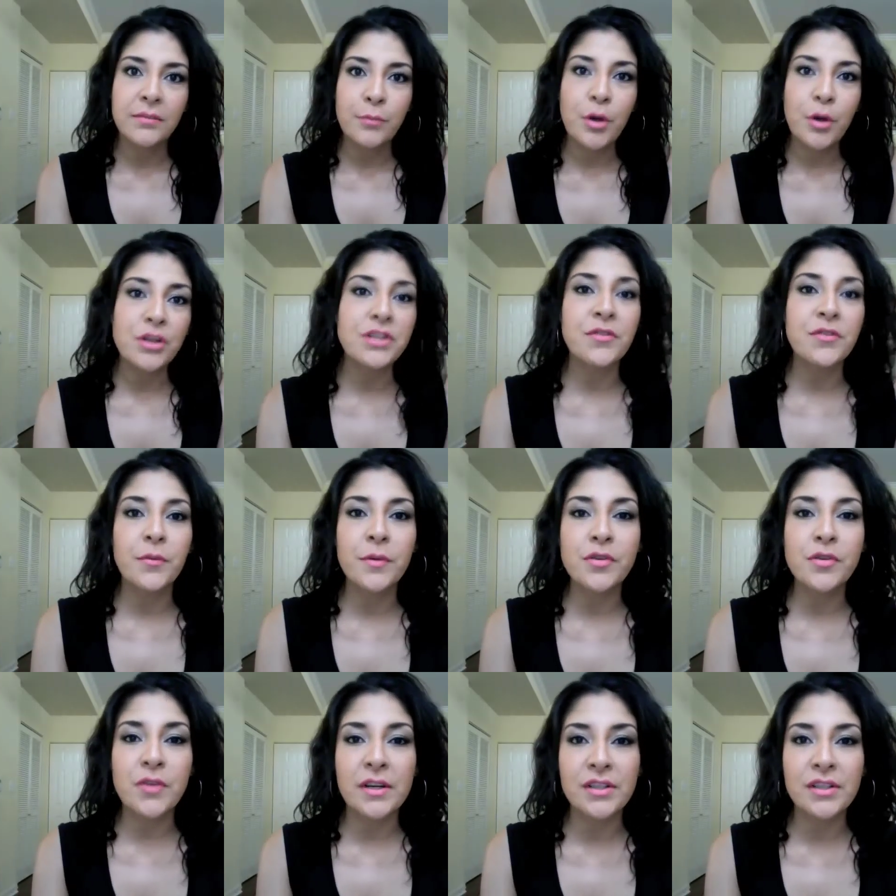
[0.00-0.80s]
purchase from
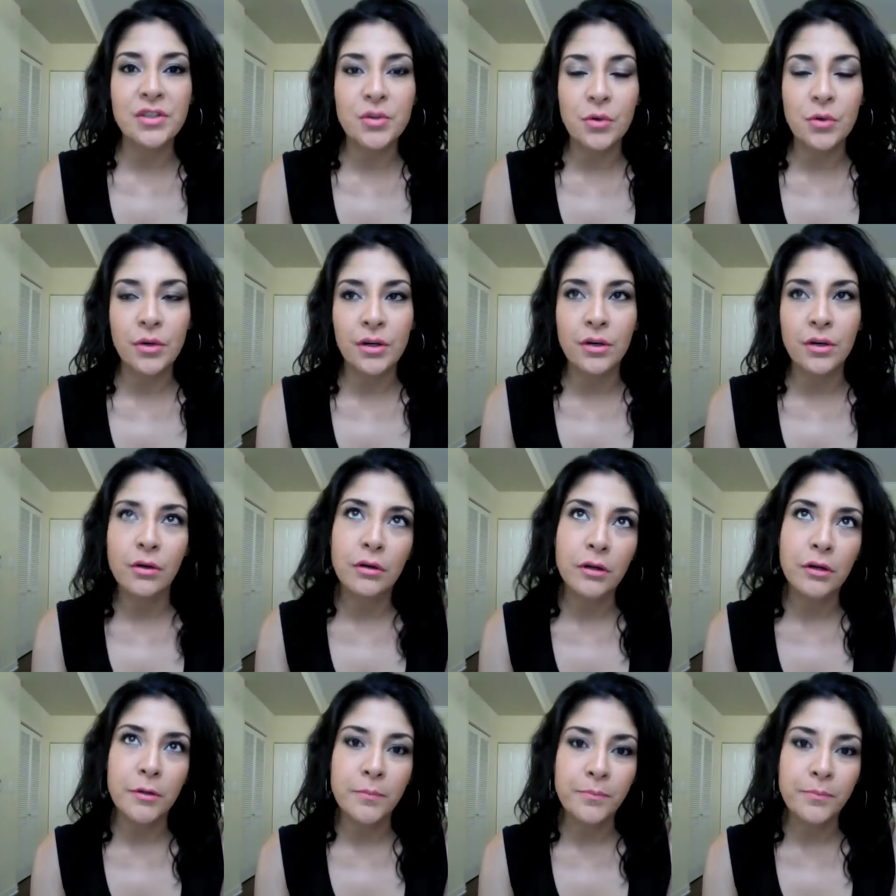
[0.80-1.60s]
the drugstore
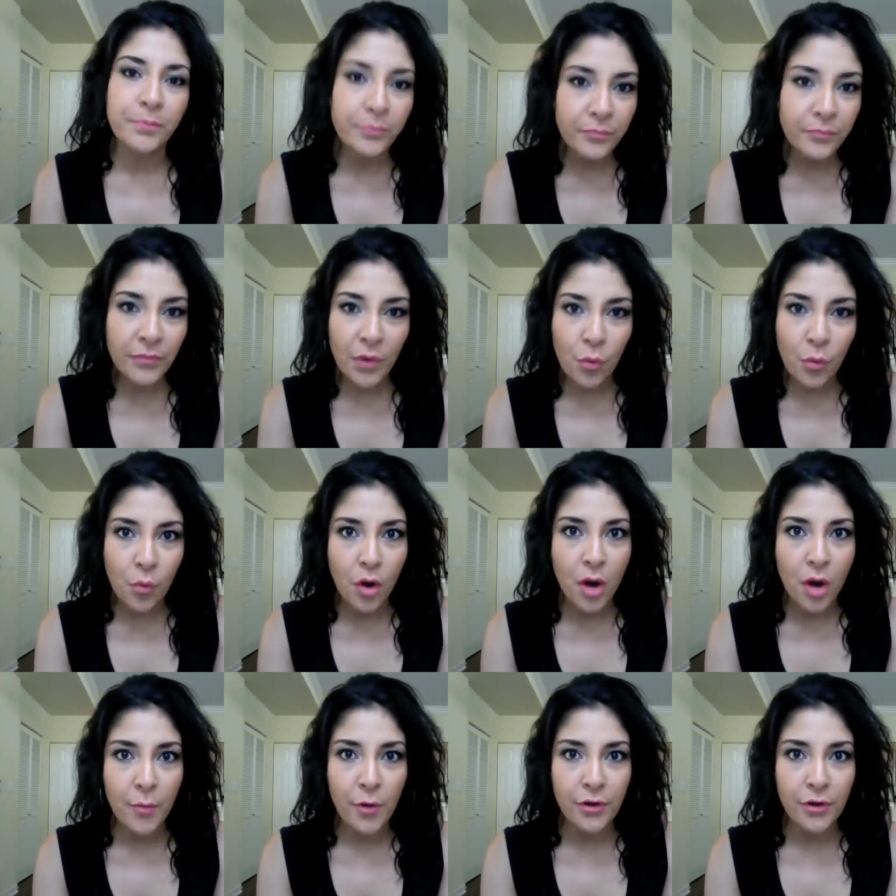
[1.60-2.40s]
or
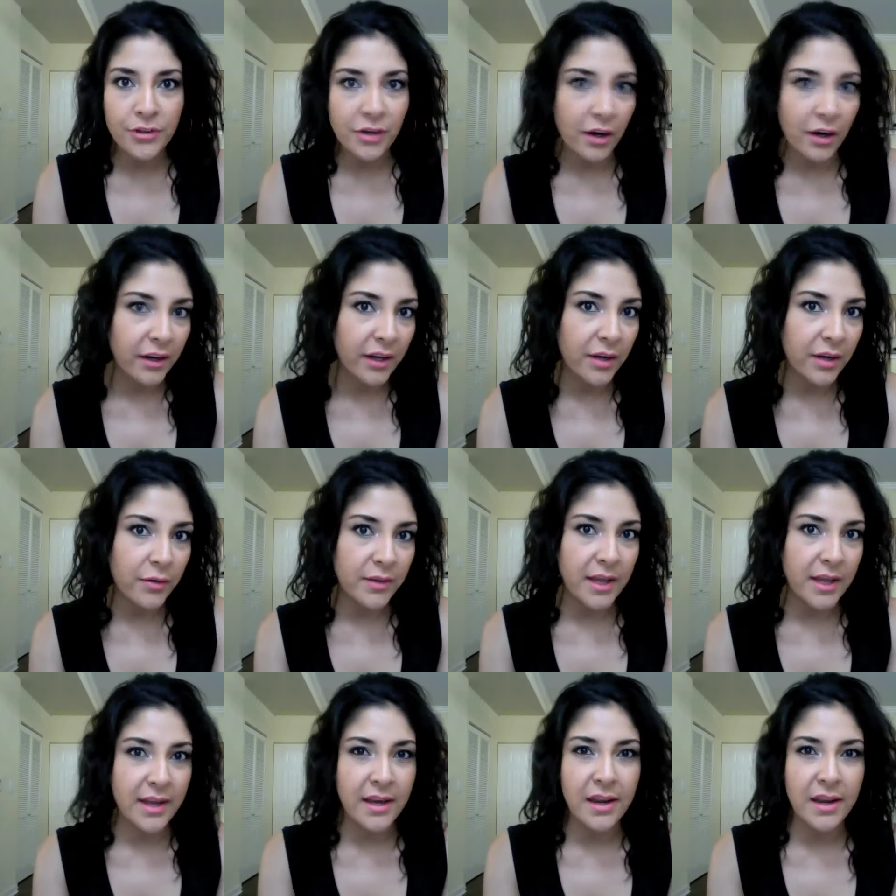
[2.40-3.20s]
Walmart, Target,
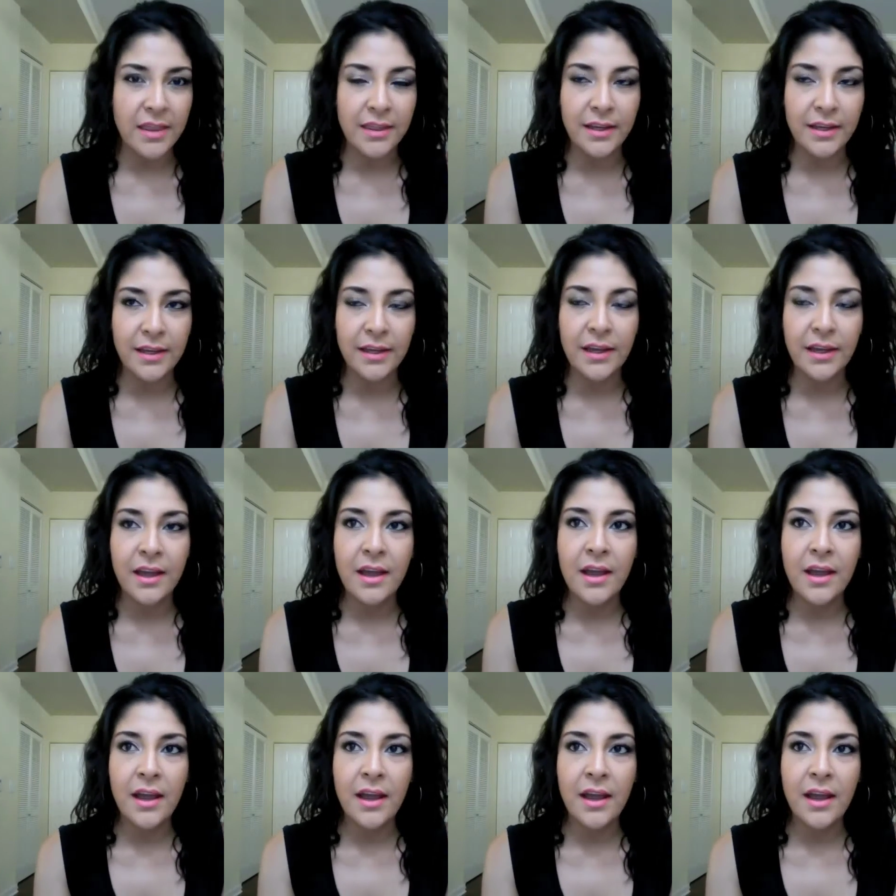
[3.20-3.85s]
that kind of thing